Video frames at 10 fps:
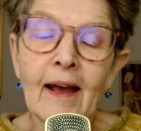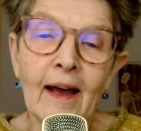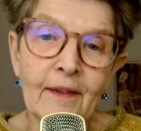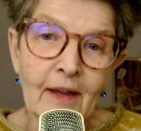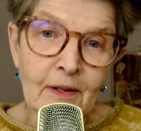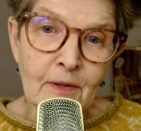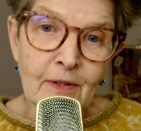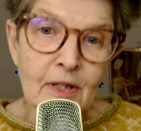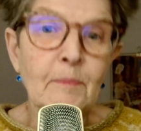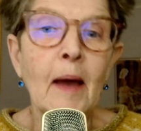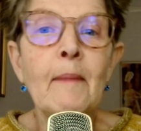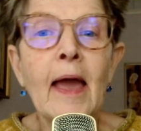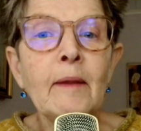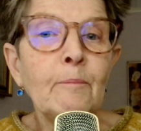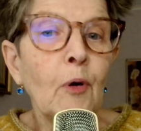And that is my
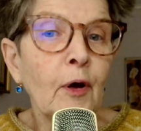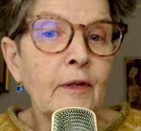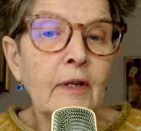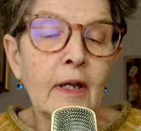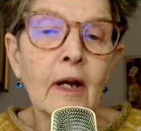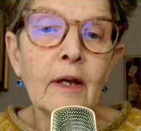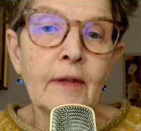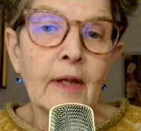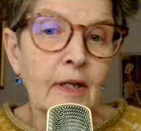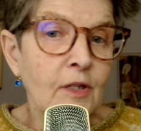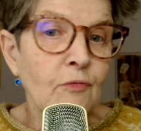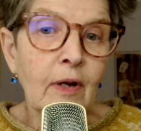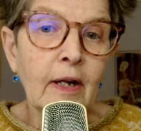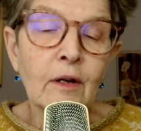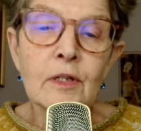main point here, that it's
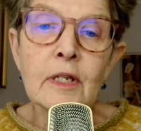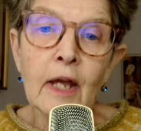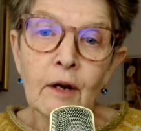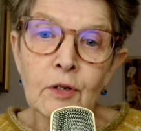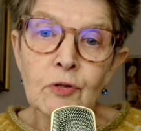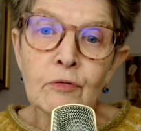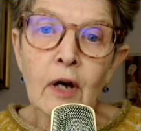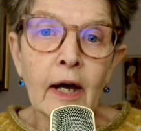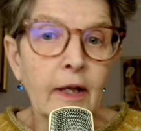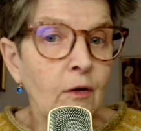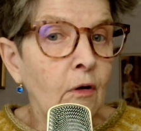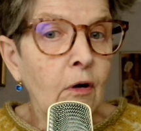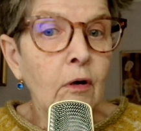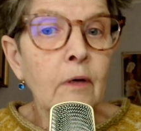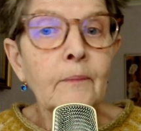really not scary to die at
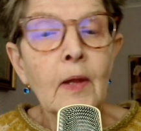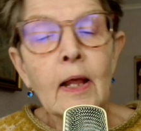all.